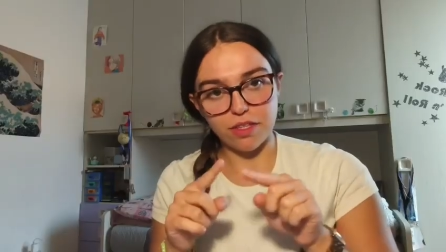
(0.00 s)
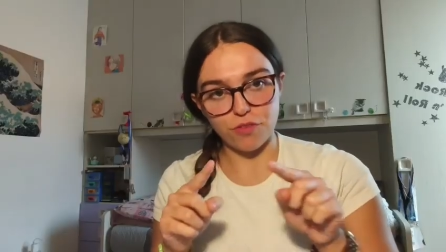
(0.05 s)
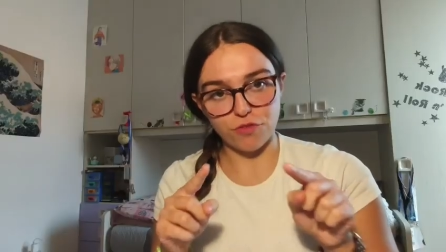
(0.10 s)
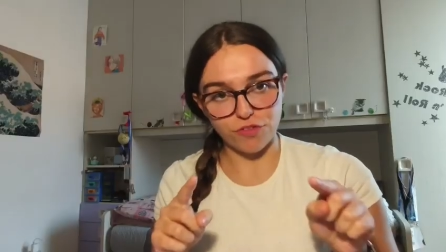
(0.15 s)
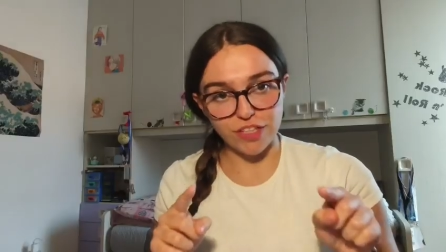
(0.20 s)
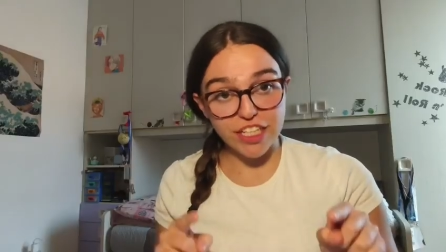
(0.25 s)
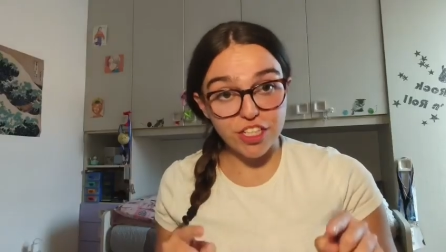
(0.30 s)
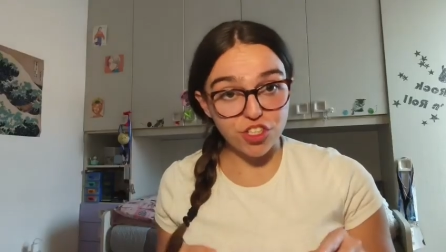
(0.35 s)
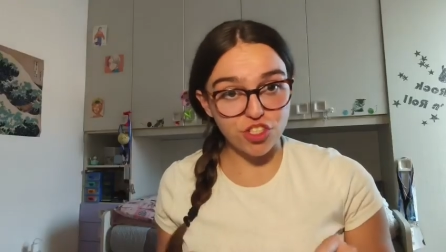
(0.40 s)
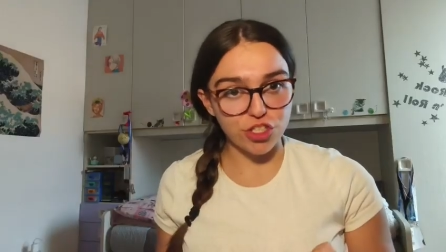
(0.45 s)
the
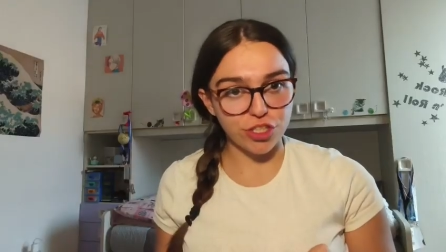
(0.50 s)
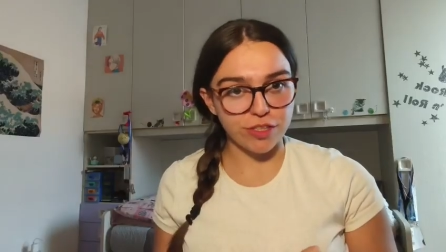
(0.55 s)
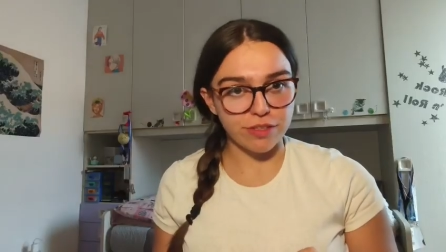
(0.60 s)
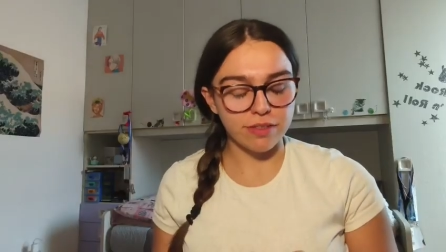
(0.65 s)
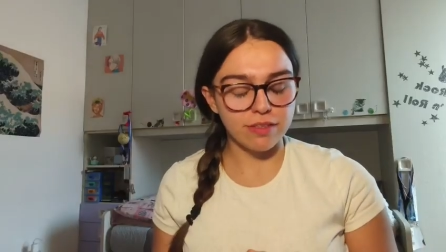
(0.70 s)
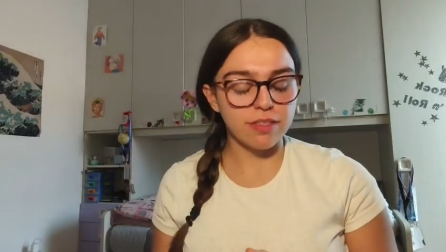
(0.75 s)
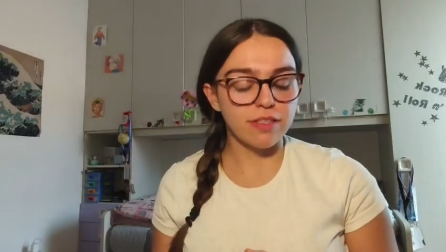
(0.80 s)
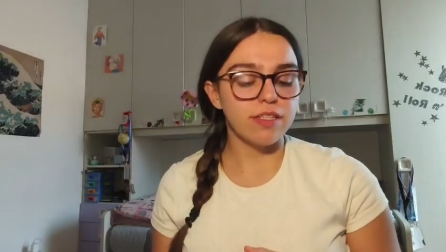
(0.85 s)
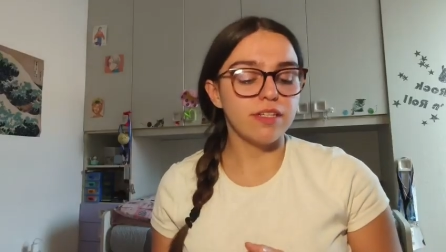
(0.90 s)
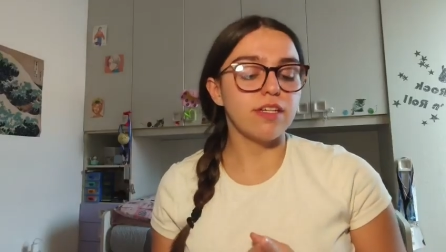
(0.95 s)

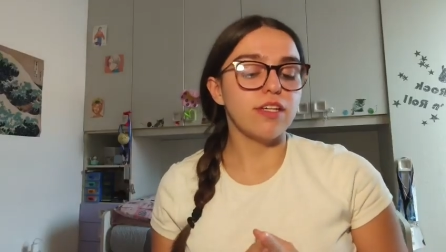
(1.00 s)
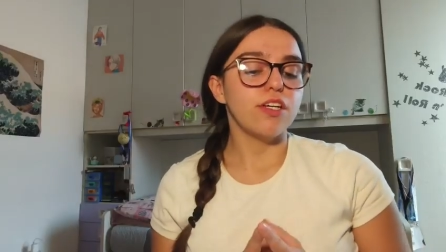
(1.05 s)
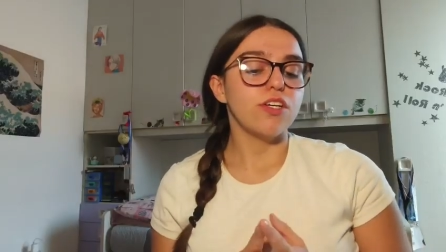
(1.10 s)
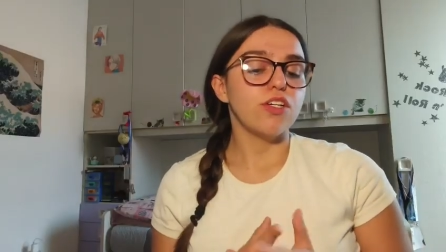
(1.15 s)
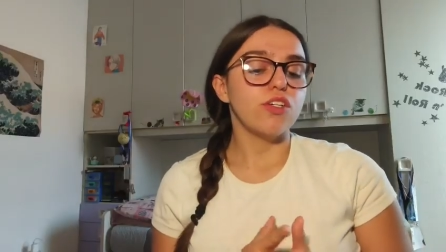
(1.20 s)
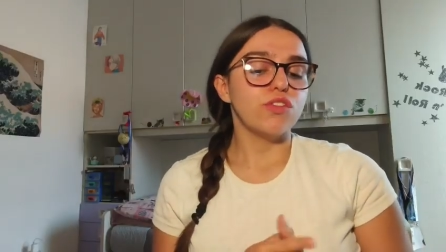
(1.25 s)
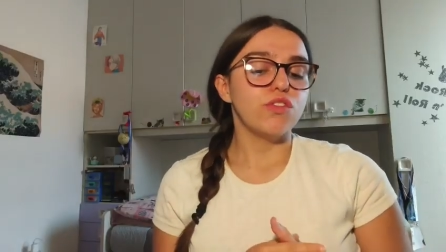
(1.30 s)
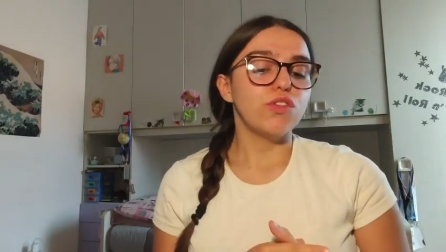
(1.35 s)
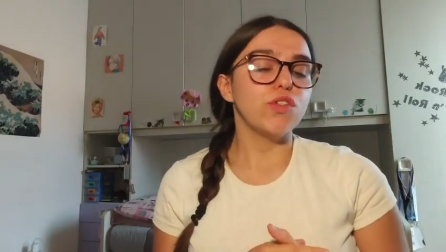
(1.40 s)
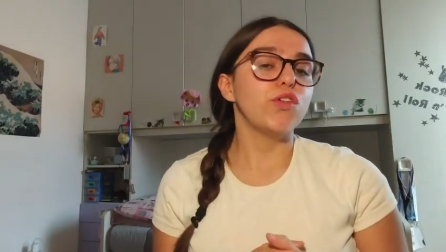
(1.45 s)
region.
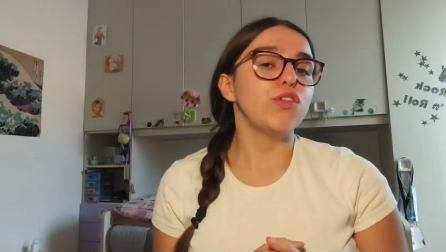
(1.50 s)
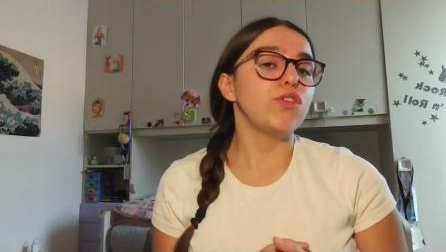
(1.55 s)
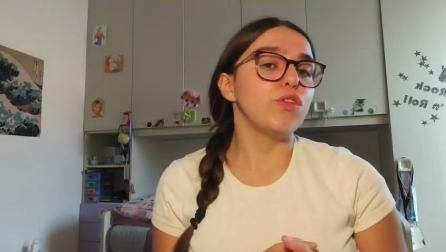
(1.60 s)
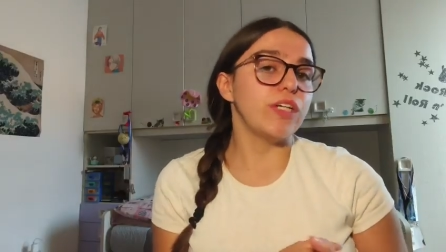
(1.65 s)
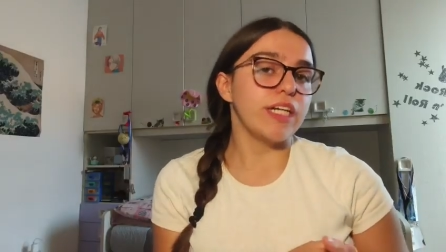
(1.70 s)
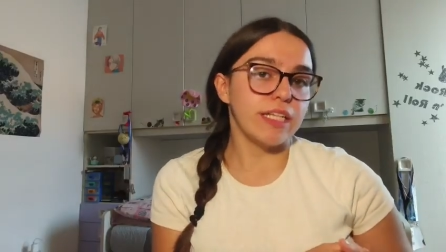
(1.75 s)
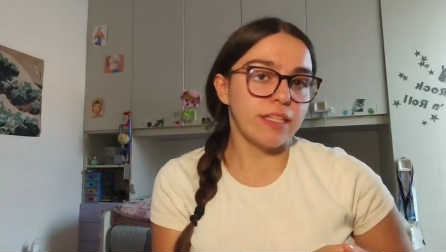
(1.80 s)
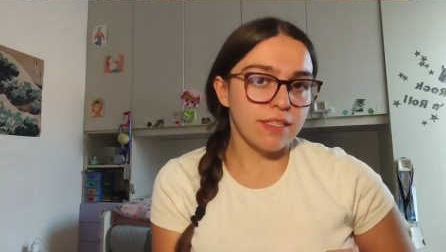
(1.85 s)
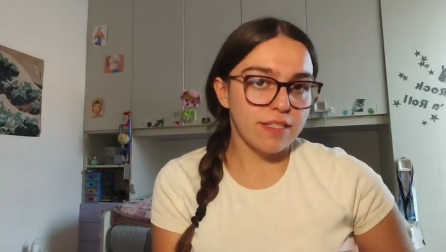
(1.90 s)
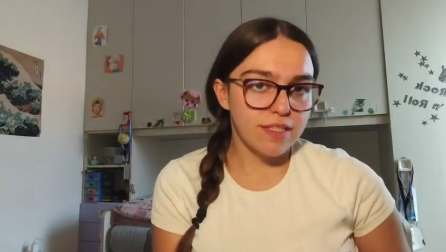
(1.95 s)
So you
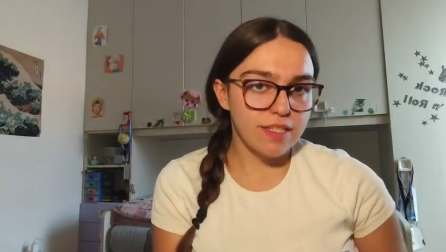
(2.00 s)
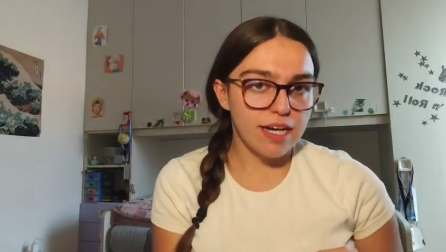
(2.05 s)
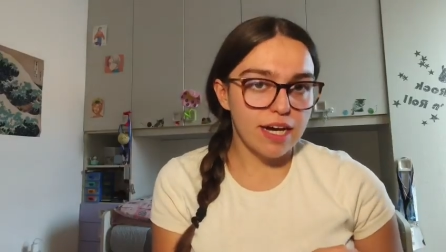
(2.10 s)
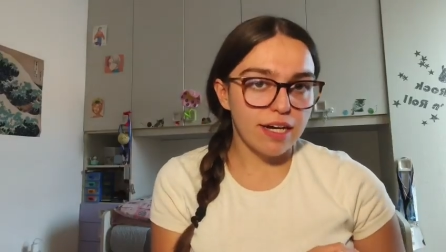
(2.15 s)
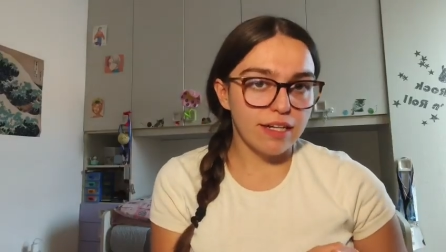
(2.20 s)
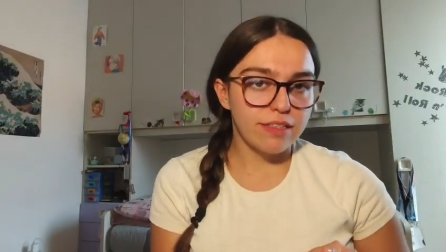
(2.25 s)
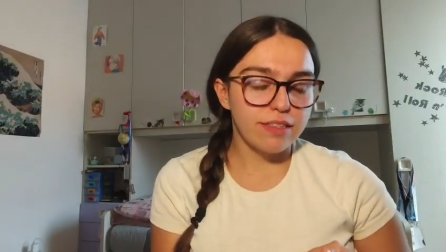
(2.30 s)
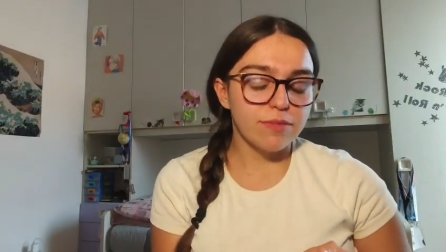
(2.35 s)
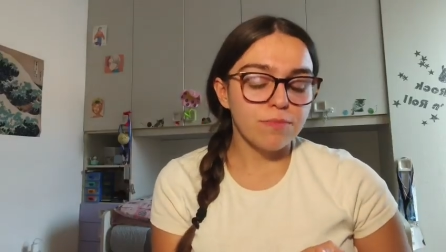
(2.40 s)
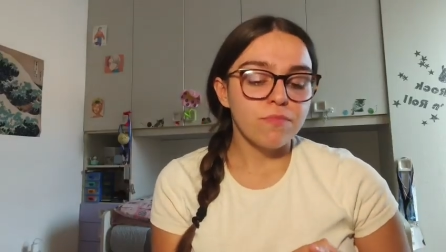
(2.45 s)
can
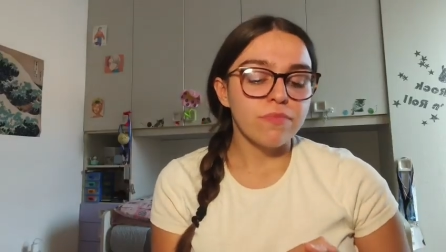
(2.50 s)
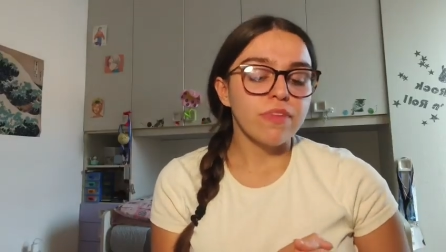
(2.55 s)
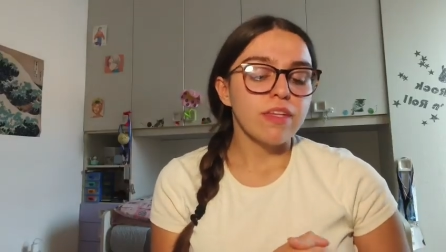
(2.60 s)
decide.